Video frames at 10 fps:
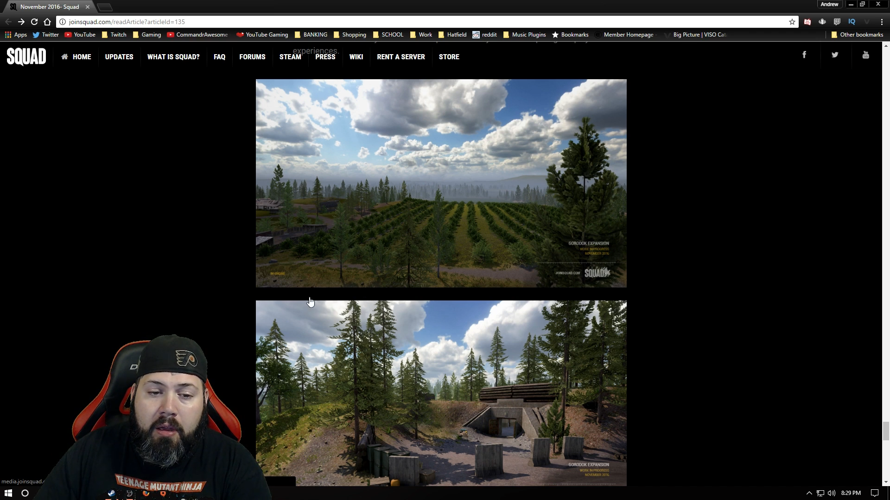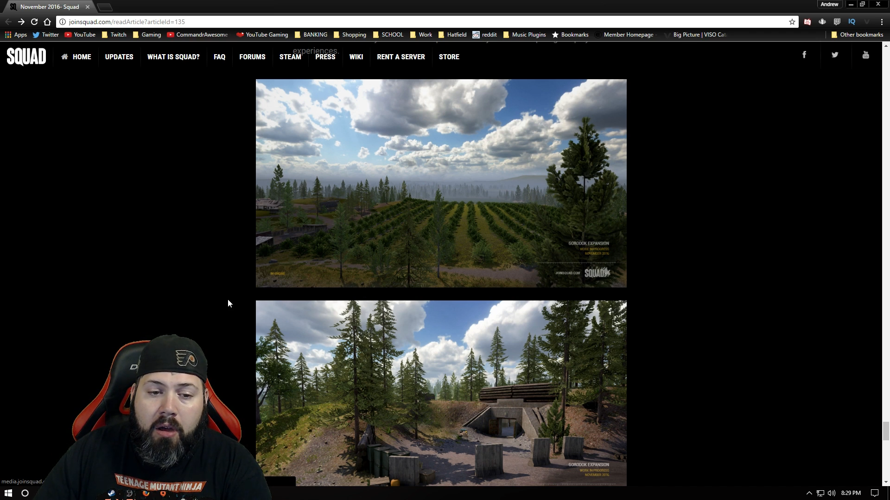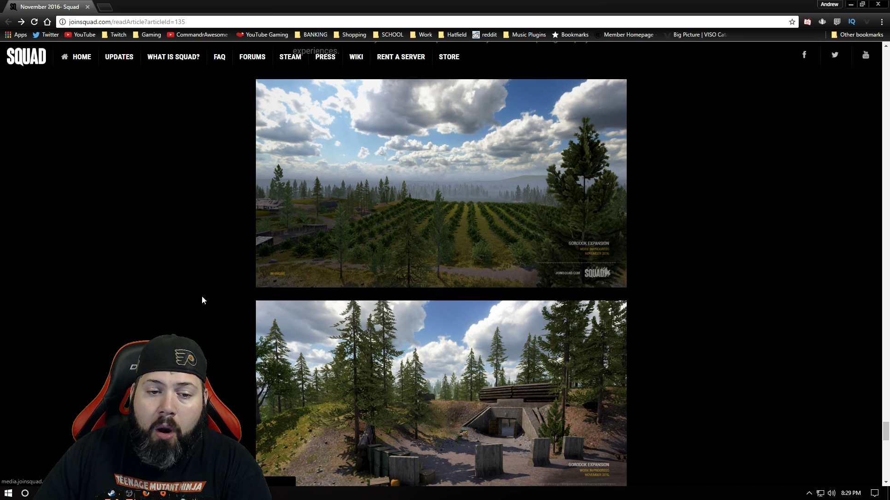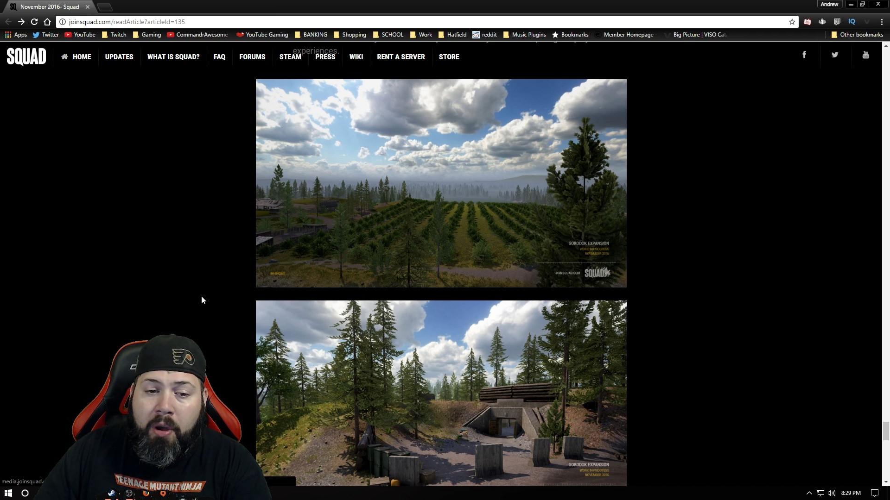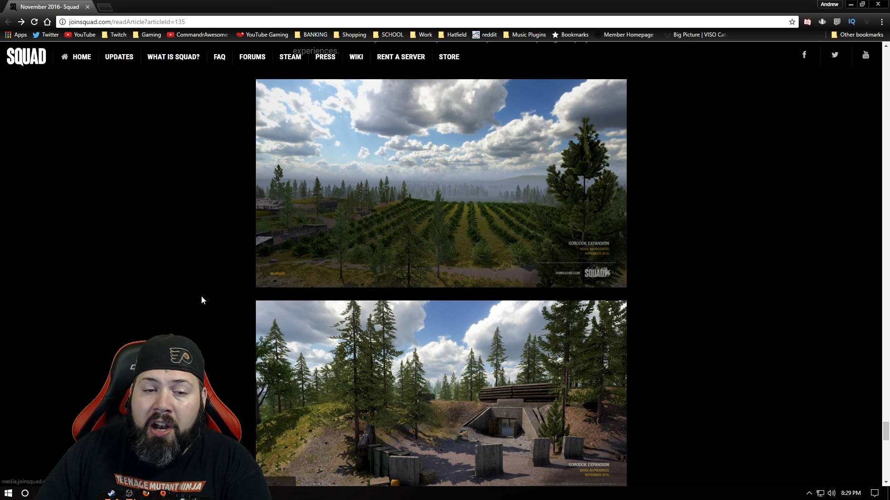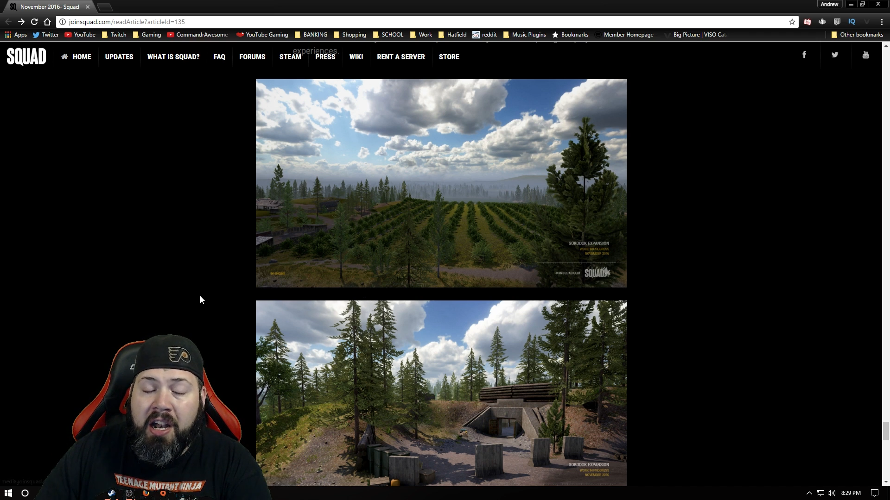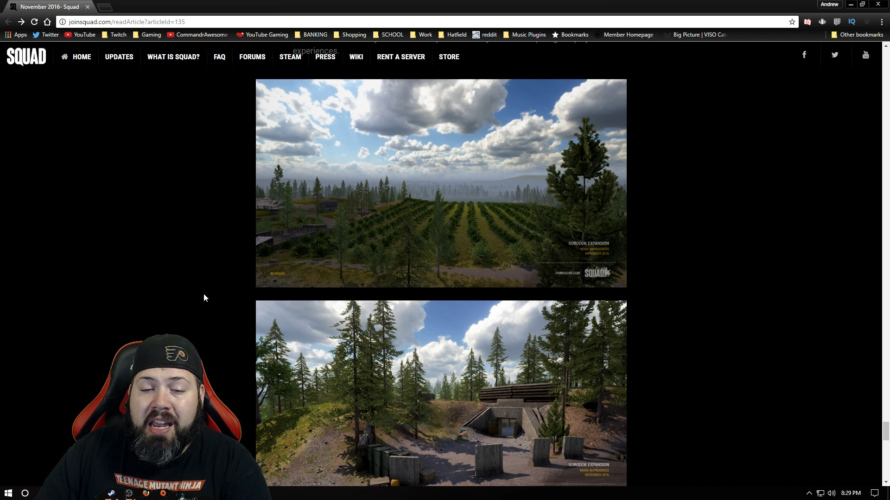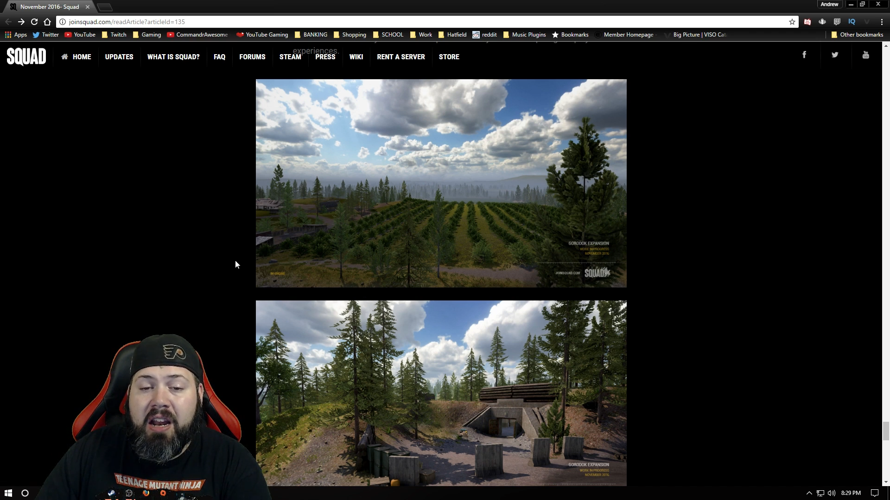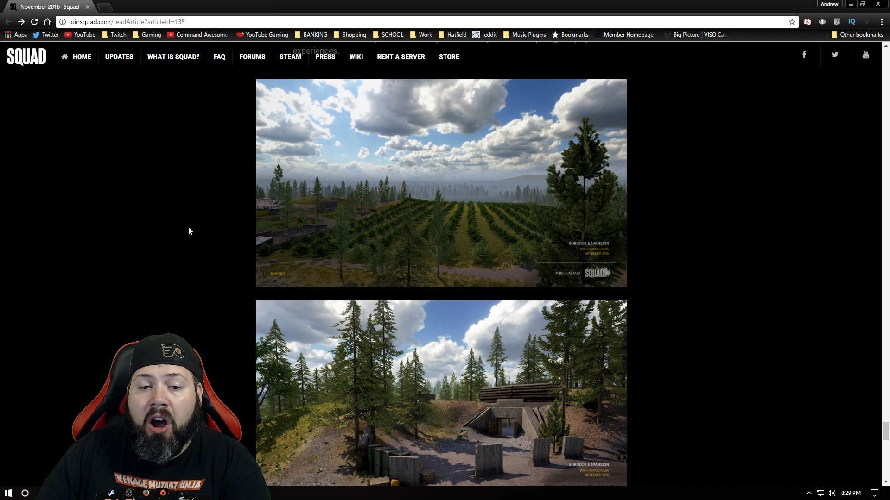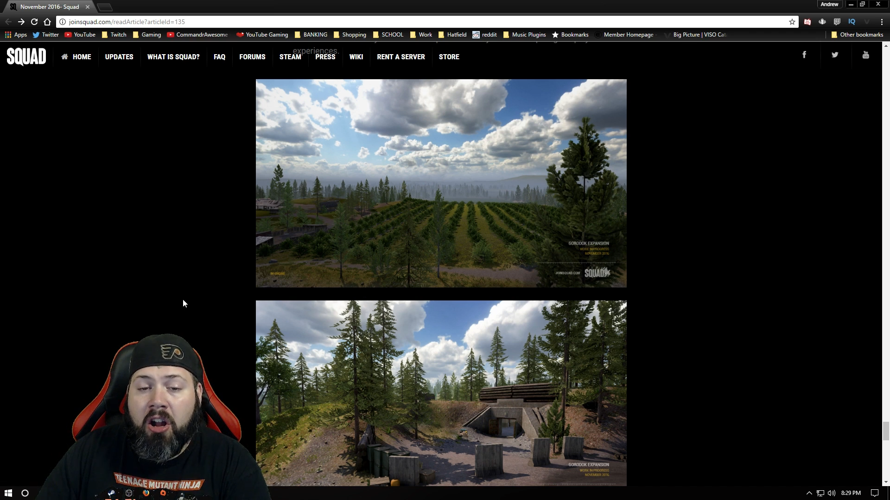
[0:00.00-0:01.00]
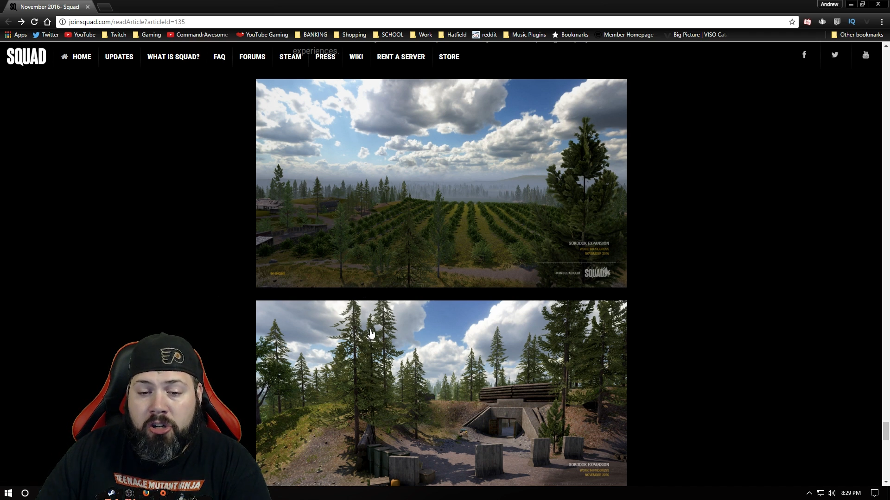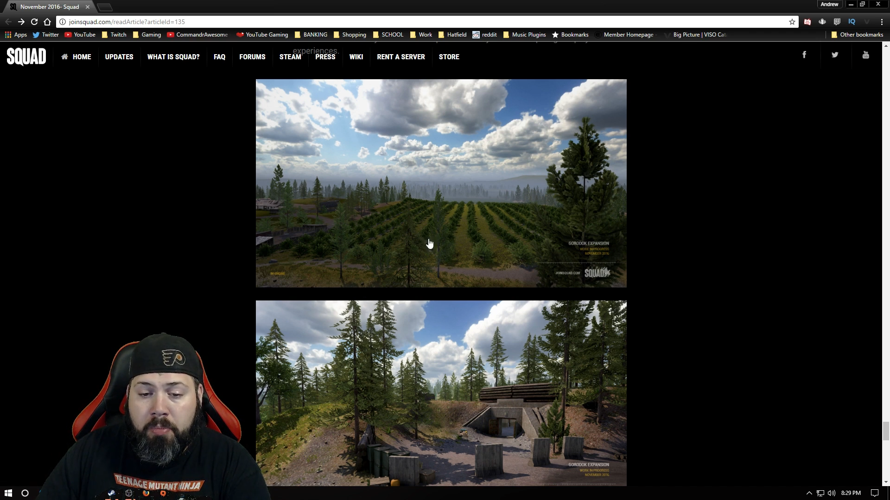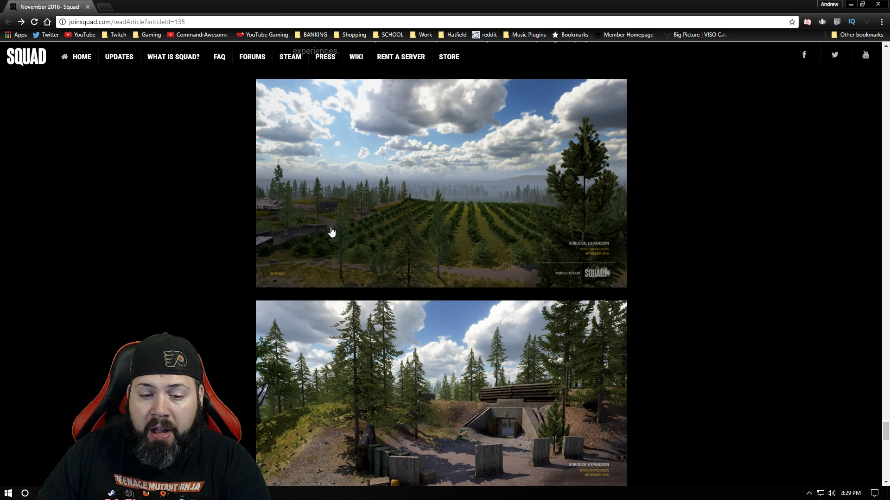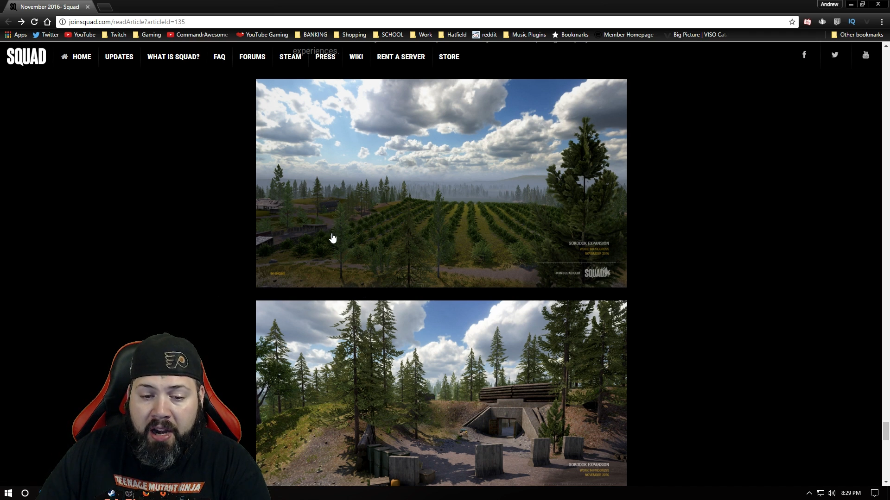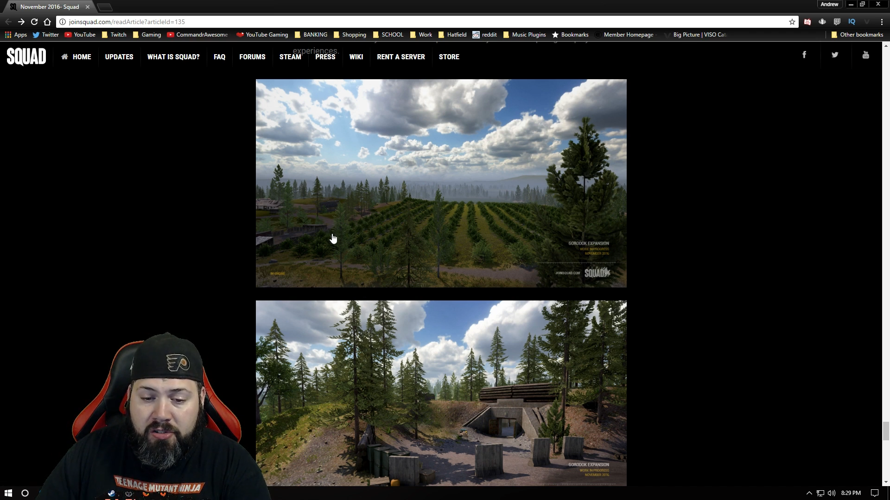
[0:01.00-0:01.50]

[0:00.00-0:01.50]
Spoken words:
Are we going to need 100 players